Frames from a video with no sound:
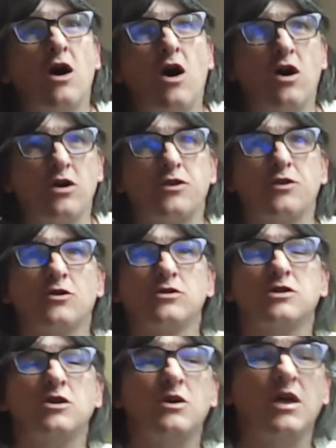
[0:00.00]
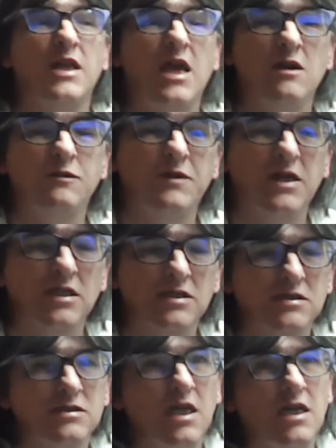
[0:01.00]
I thought doing an
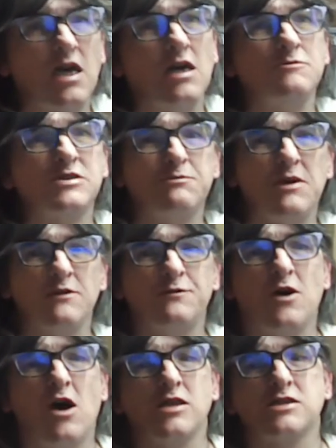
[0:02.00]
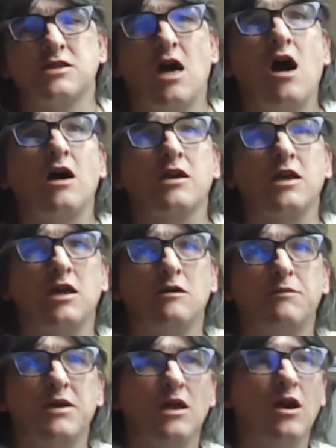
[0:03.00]
Airfix Spitfire starter kit would
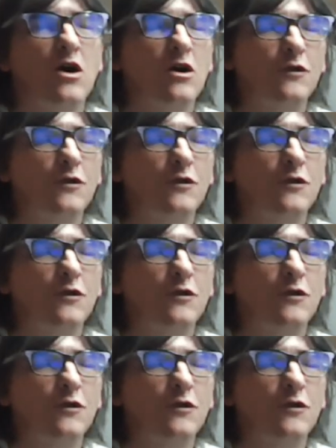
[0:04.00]
be a lot of